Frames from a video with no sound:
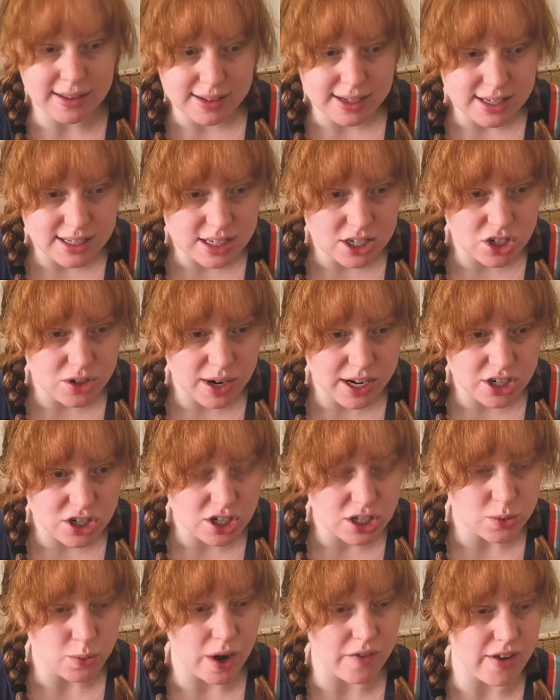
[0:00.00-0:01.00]
these
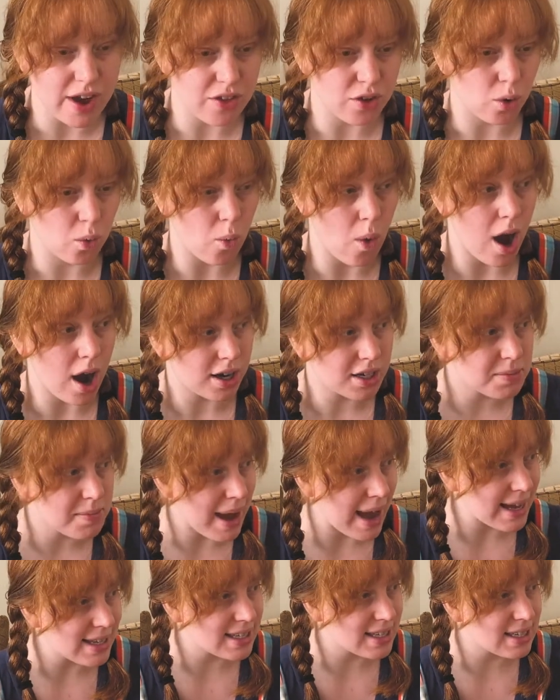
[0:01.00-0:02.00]
situations where I've either walked
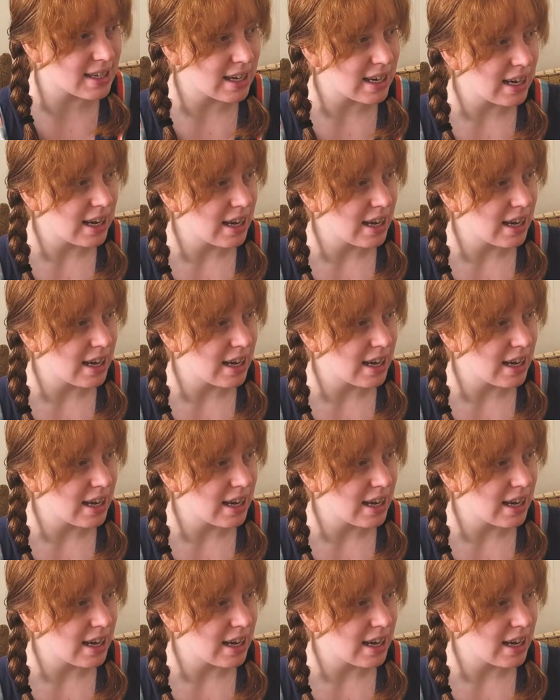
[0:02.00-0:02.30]
past